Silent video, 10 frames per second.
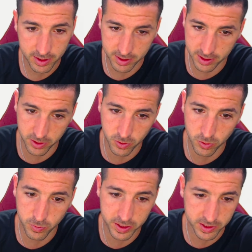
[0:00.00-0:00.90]
I
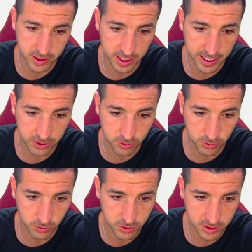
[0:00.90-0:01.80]
always like to
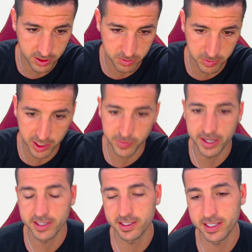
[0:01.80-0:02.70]
use this
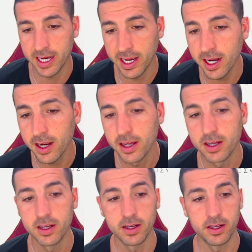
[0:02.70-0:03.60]
minimal style.
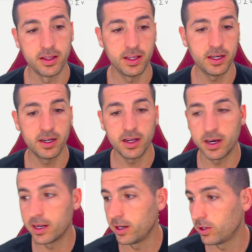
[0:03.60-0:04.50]
Then
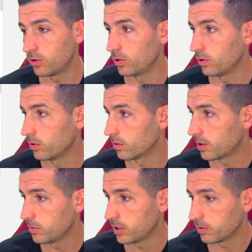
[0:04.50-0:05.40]
I need to,
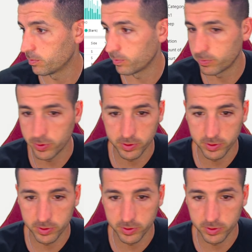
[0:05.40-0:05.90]
let me put